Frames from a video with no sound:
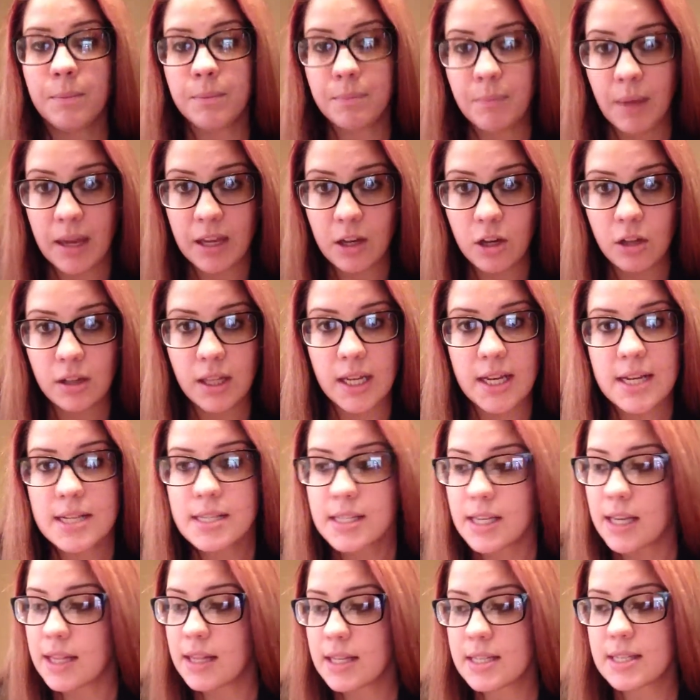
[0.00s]
make your
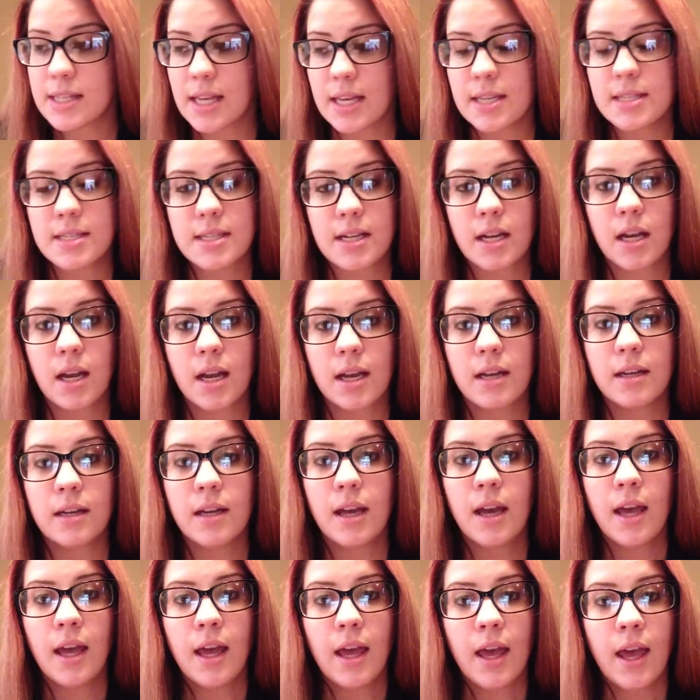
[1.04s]
list, get these things done,